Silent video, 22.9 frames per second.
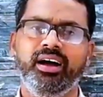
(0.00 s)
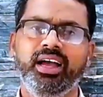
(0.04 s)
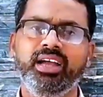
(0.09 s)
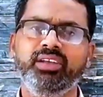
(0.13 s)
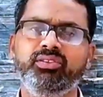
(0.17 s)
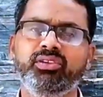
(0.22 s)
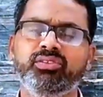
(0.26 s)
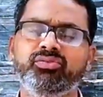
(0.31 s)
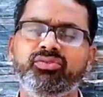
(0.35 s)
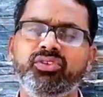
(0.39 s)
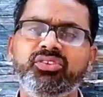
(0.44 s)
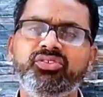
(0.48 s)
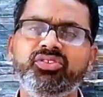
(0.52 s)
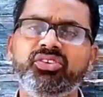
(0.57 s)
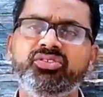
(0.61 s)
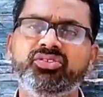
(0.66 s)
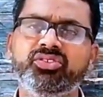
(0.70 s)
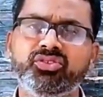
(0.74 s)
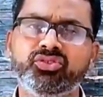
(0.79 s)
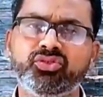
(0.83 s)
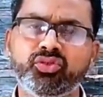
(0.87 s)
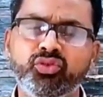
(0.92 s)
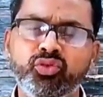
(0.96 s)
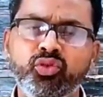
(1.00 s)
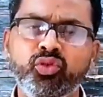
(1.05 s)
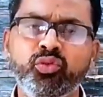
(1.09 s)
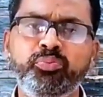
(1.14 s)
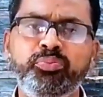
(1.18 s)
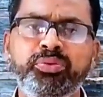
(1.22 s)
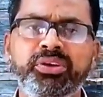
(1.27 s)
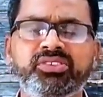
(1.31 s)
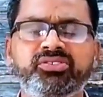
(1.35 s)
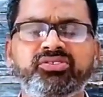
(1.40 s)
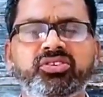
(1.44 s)
I think this is the
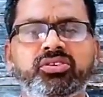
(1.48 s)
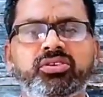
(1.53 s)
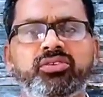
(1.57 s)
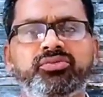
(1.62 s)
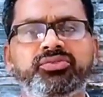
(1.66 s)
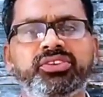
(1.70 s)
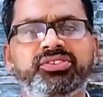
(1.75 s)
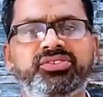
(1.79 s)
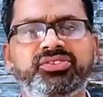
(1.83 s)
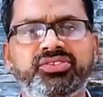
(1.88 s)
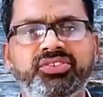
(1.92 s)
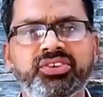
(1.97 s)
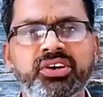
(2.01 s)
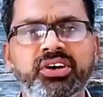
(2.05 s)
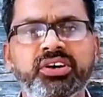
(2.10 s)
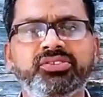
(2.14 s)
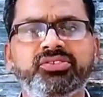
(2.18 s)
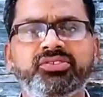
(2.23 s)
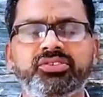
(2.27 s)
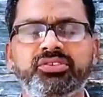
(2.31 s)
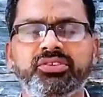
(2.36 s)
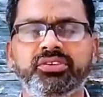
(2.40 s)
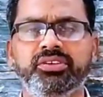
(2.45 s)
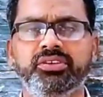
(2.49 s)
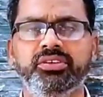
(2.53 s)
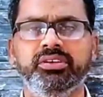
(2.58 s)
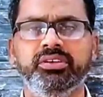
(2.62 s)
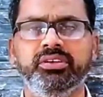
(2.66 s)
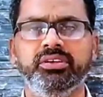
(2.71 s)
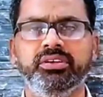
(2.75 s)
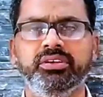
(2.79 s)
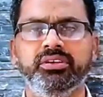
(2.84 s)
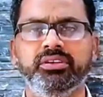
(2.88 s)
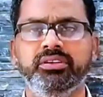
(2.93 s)
true picture of the church
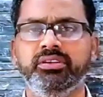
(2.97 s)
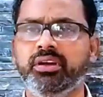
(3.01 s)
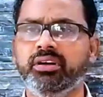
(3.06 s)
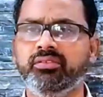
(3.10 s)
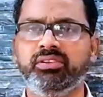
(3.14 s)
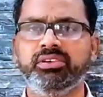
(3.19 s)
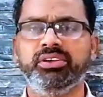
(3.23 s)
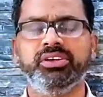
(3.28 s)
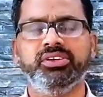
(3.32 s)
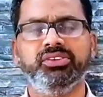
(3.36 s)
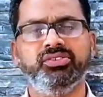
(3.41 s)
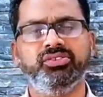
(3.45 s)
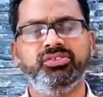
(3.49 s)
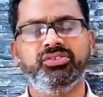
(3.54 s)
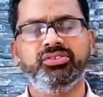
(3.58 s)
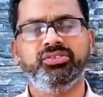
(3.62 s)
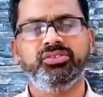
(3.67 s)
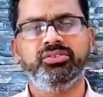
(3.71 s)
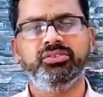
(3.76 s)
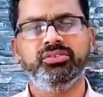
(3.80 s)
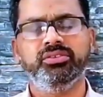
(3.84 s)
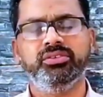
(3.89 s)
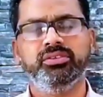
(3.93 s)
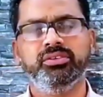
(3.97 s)
nowadays.